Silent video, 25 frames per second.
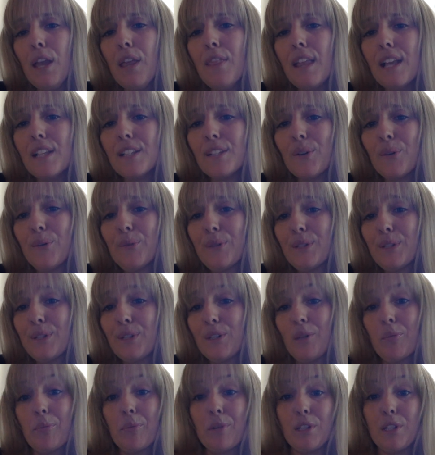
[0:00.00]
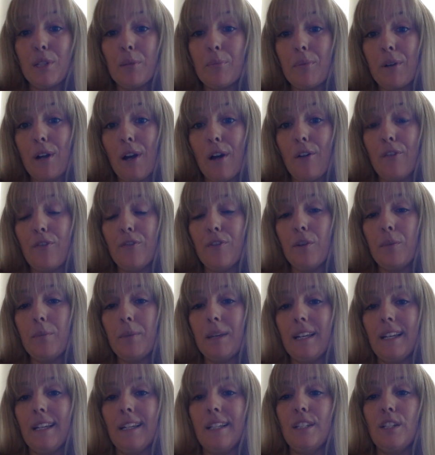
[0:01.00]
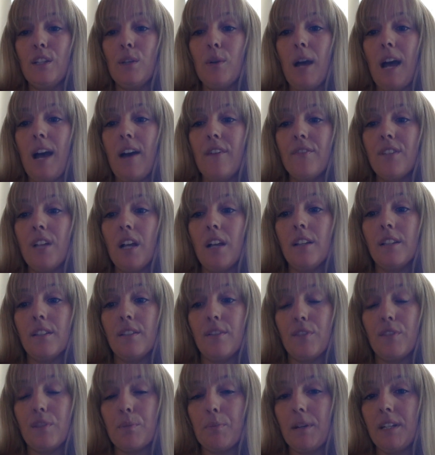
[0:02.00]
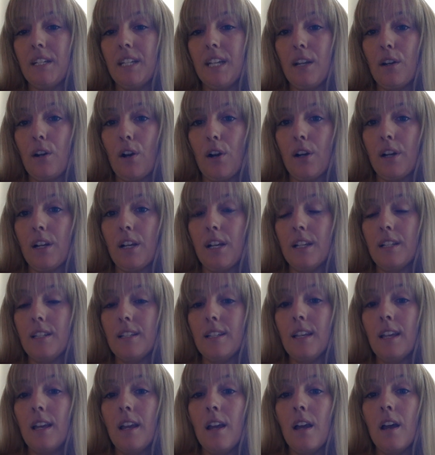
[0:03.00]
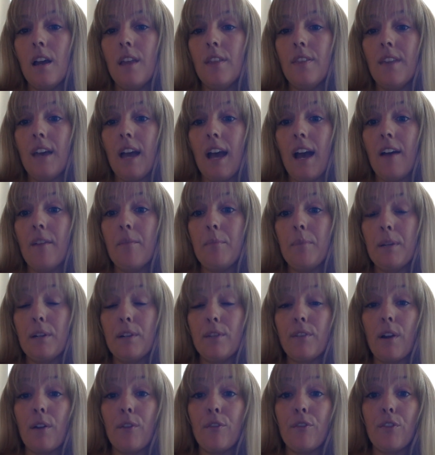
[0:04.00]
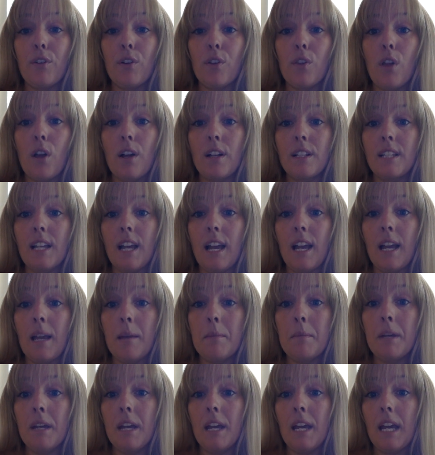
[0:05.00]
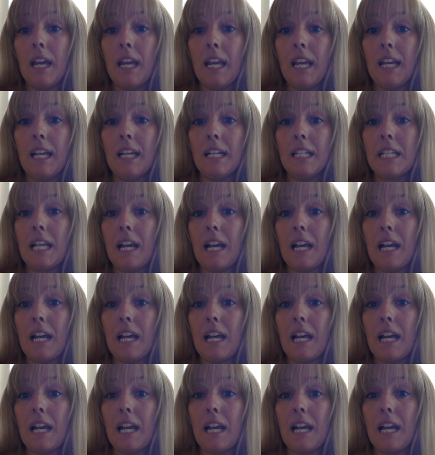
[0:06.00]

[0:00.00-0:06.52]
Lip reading: That's always super, super helpful because you have tons of spray tan artists that have been around for a long time and